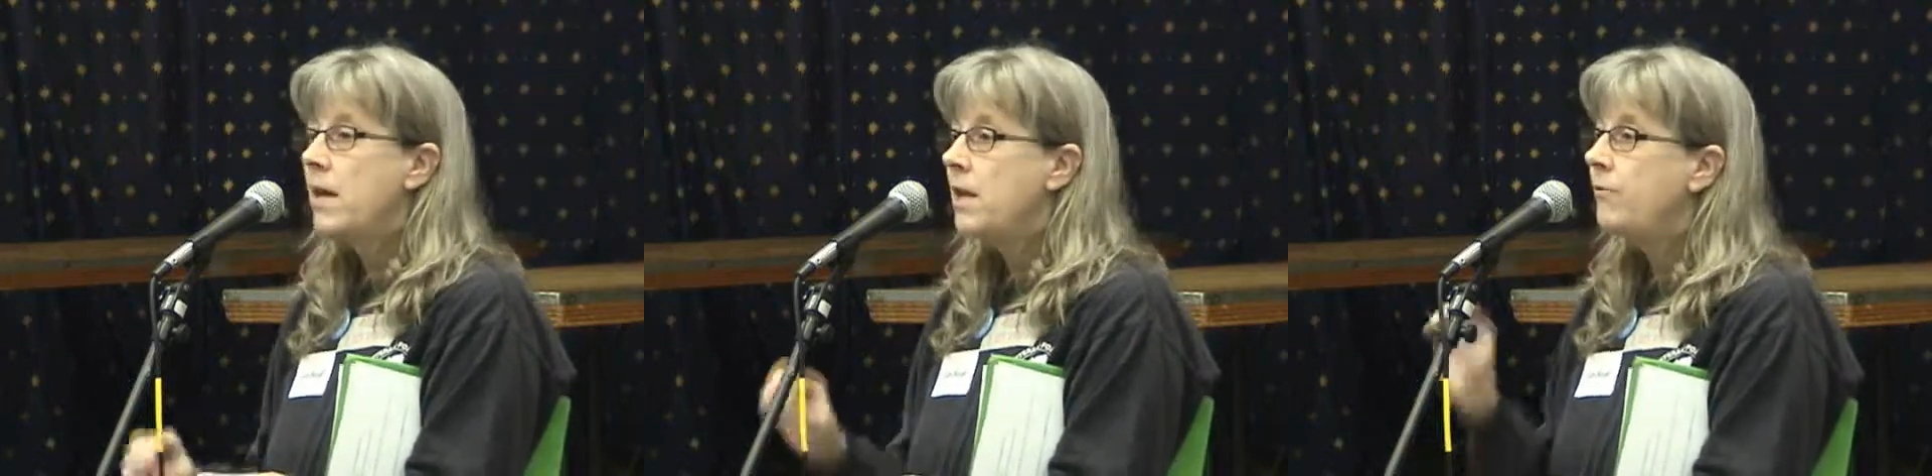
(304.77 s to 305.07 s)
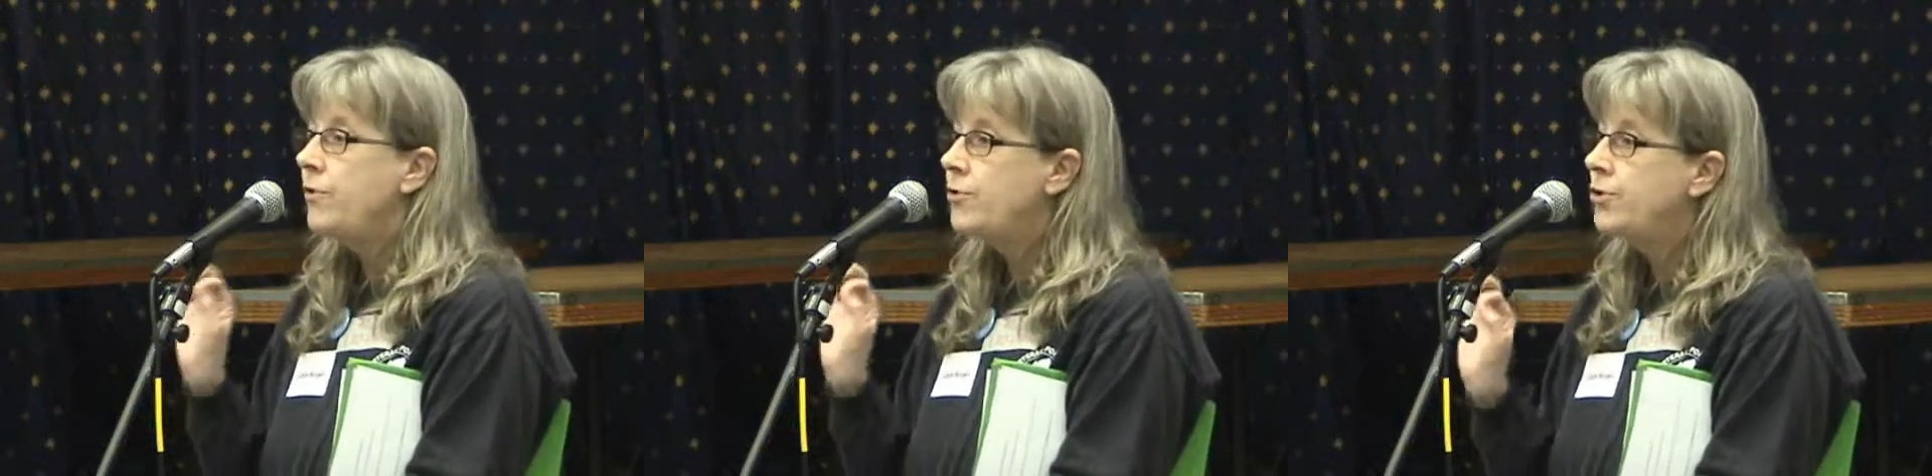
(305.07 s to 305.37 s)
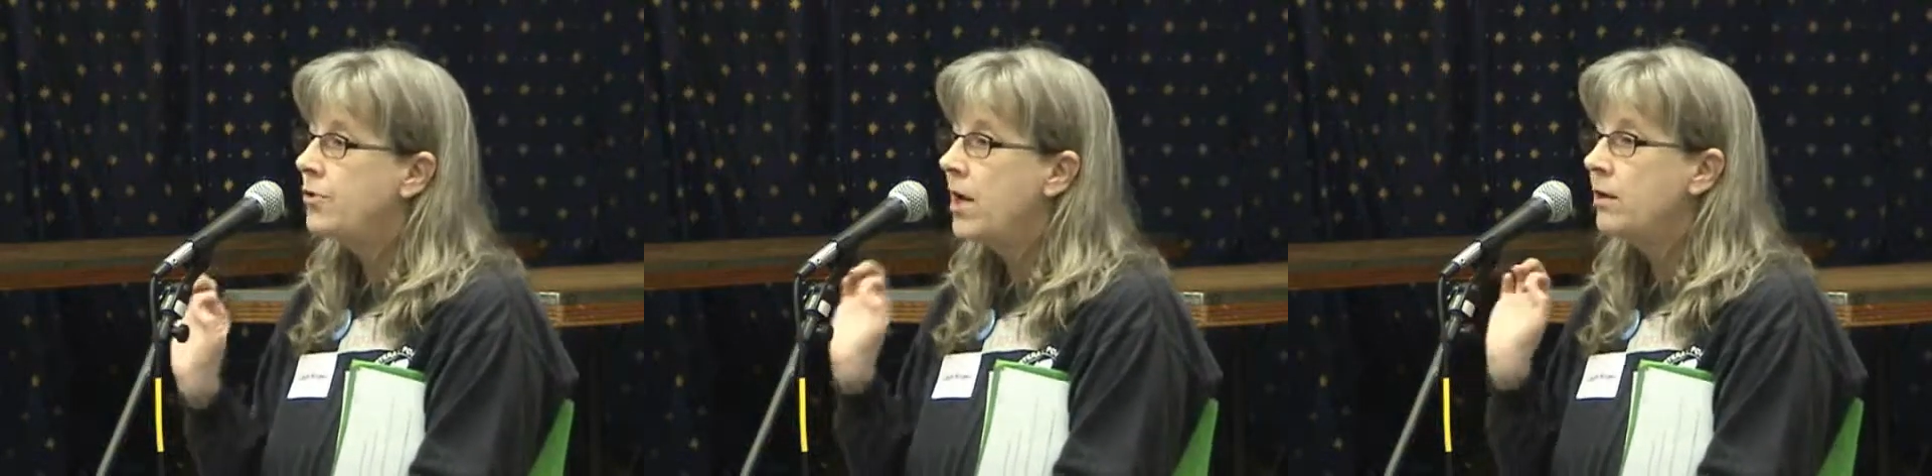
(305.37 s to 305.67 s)
If you
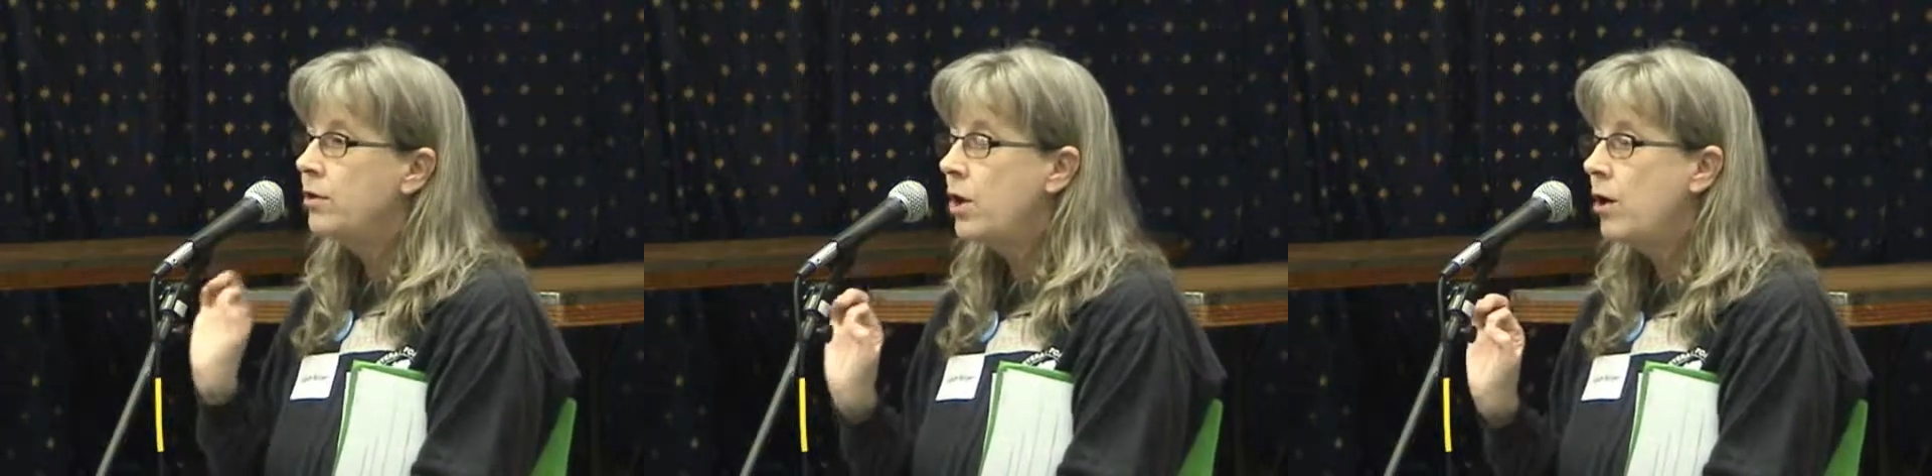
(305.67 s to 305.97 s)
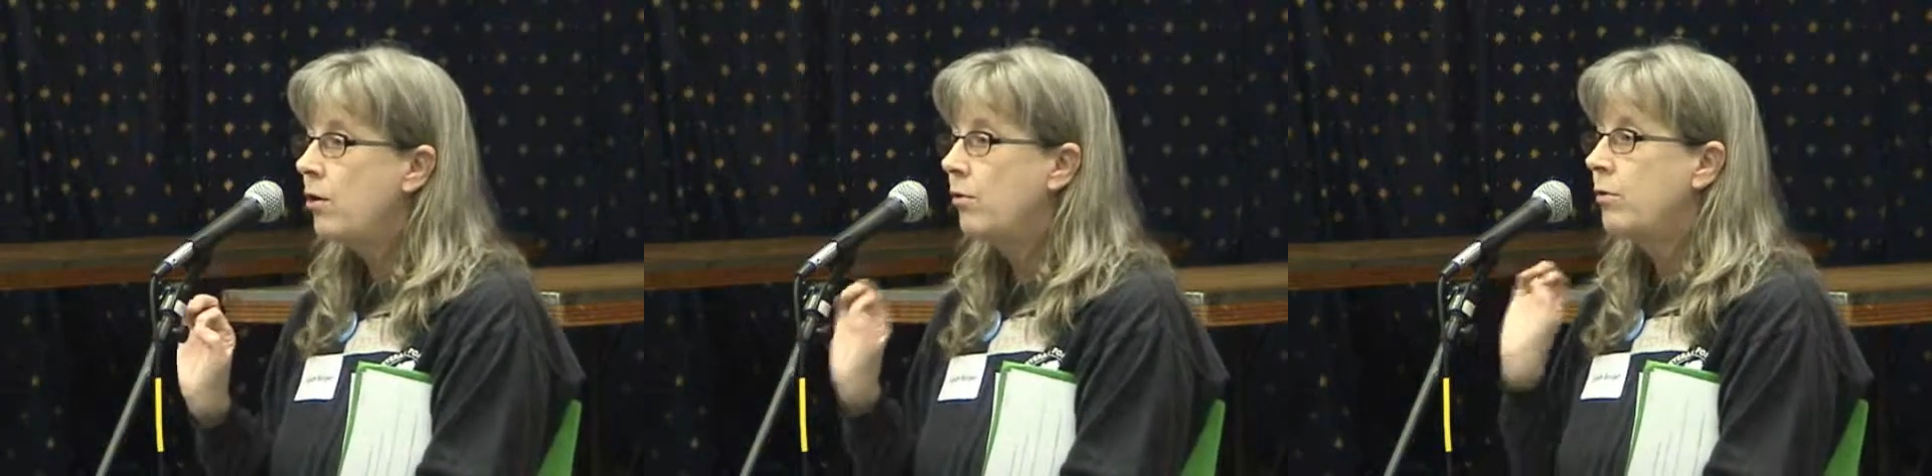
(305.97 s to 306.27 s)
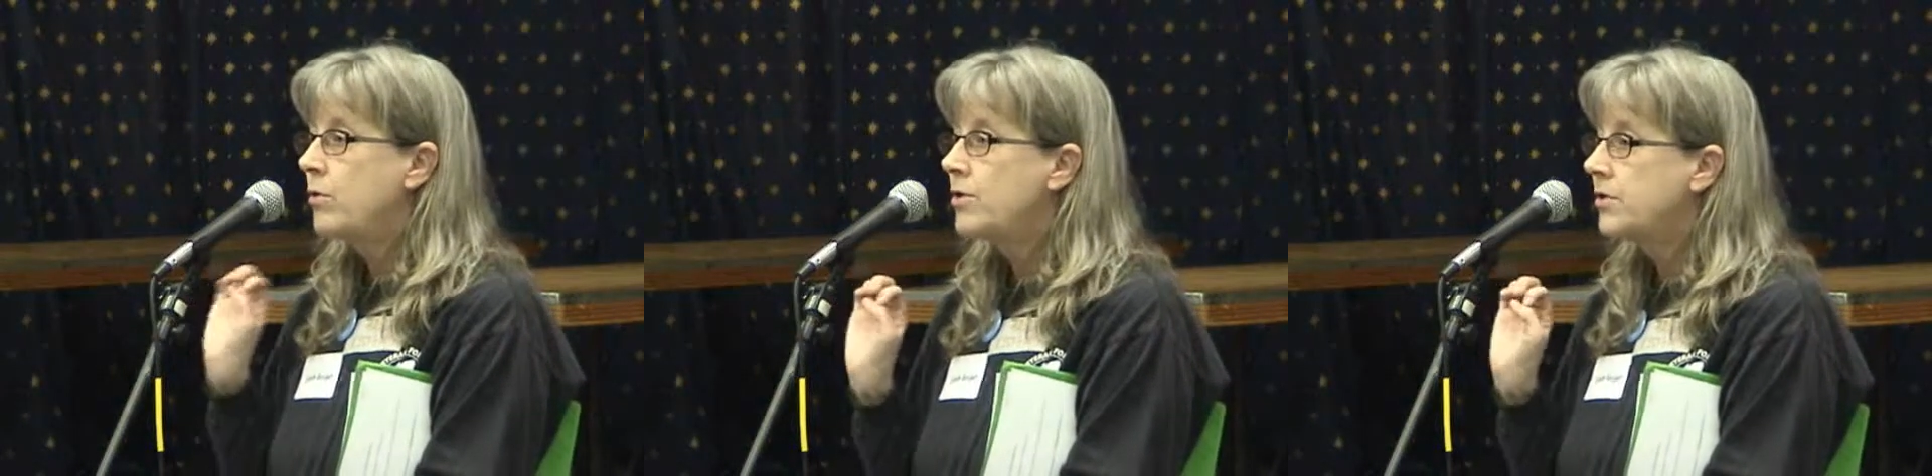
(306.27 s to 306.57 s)
do not know
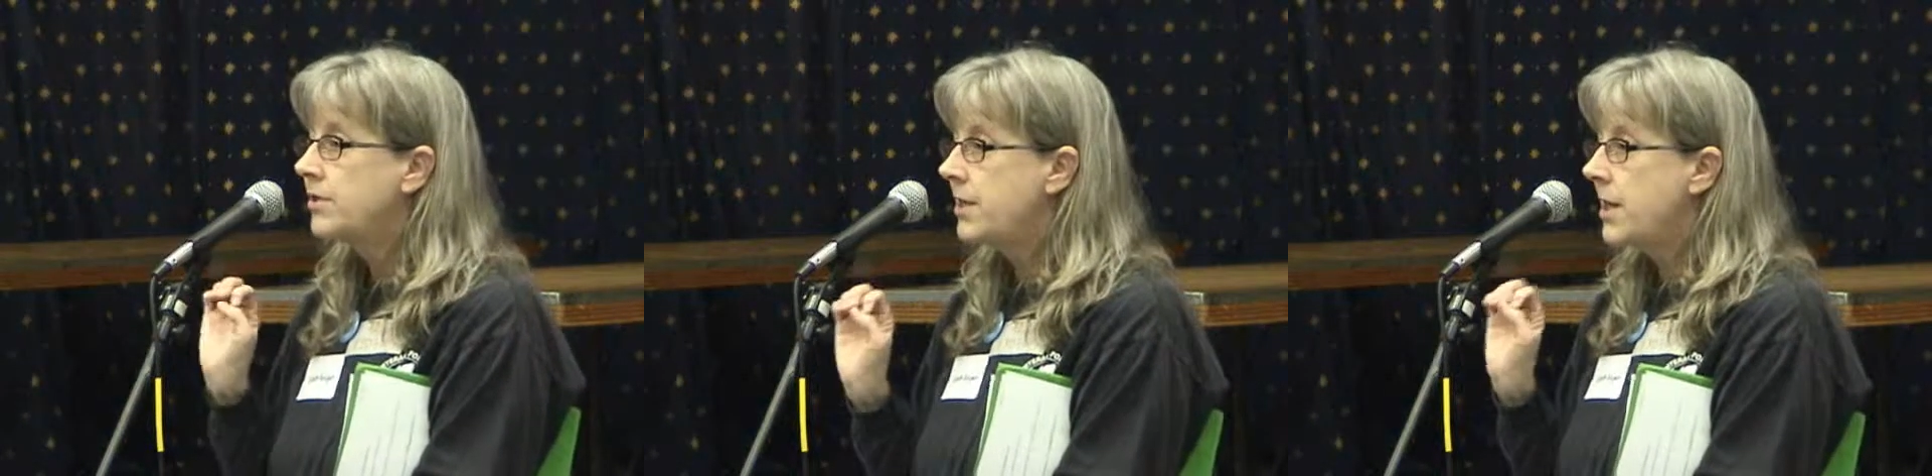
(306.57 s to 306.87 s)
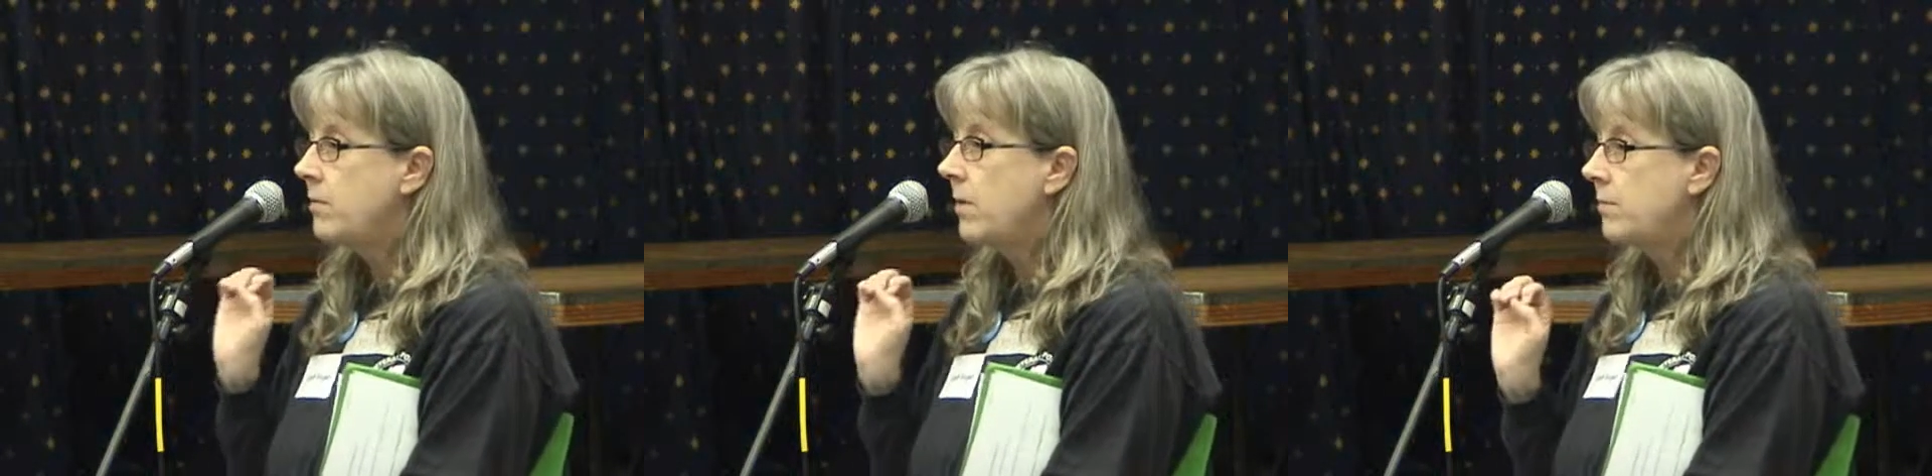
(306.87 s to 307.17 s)
who your state